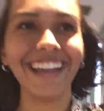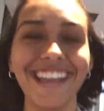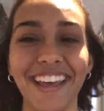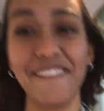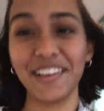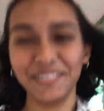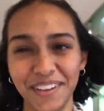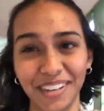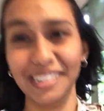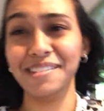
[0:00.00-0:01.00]
And I feel
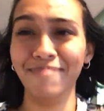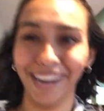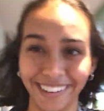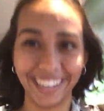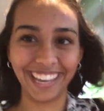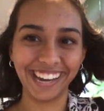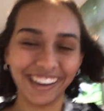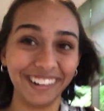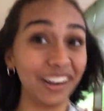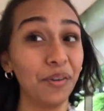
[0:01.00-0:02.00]
very American
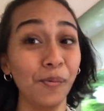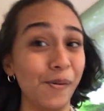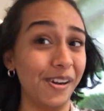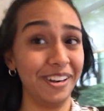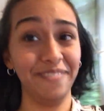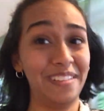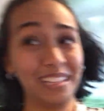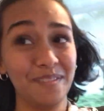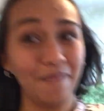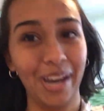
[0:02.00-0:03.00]
here and I don't want to
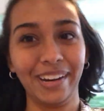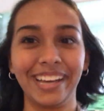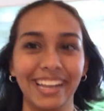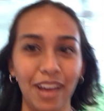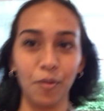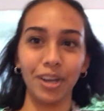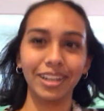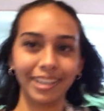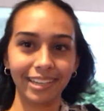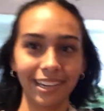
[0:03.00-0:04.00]
feel American. I want
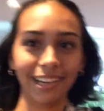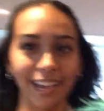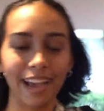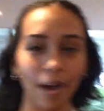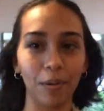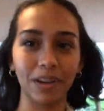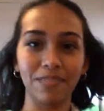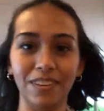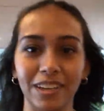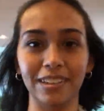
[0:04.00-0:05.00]
to I want to
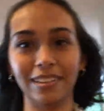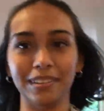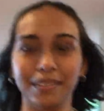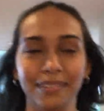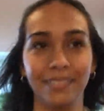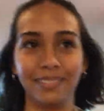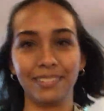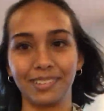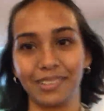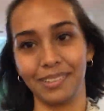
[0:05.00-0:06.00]
feel
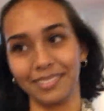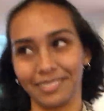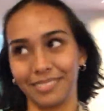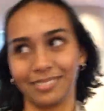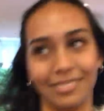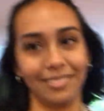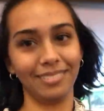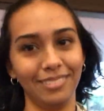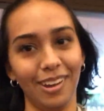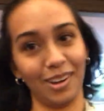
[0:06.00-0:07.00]

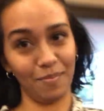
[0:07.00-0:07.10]
not